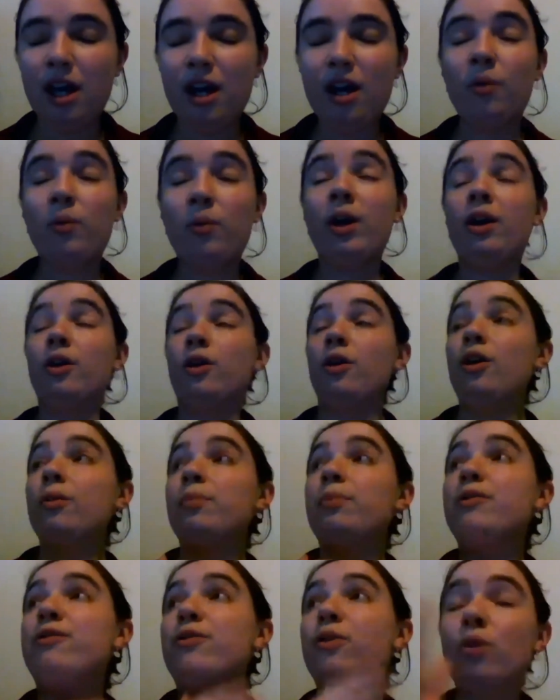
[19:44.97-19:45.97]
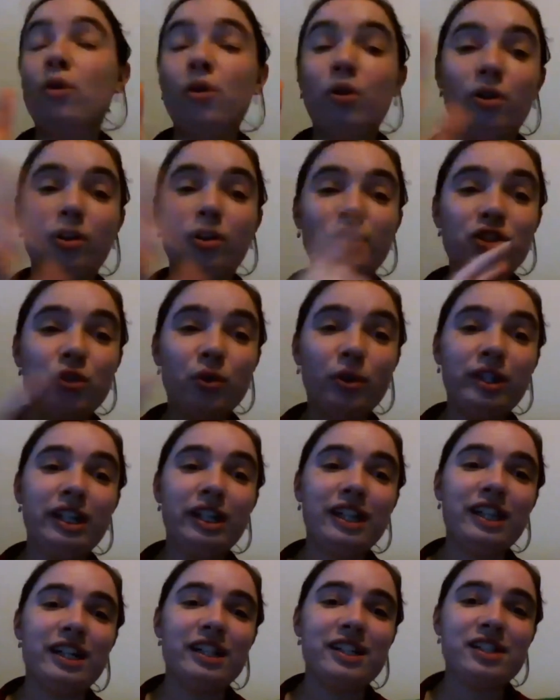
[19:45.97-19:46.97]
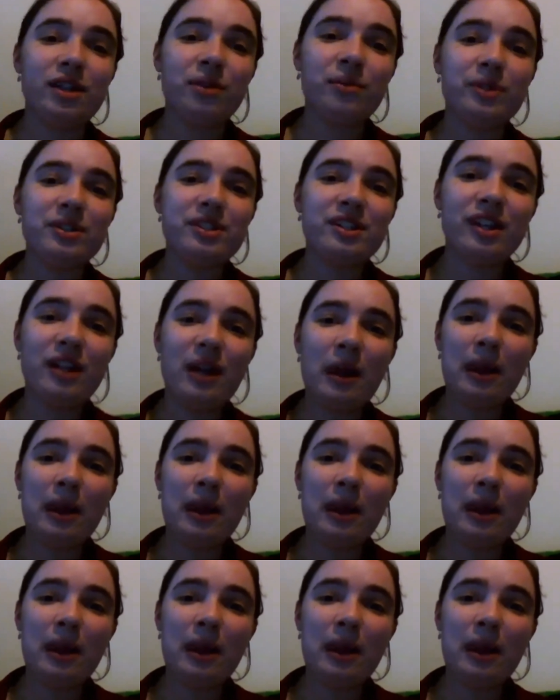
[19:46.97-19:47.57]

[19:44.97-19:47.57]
Well, before joining this, I was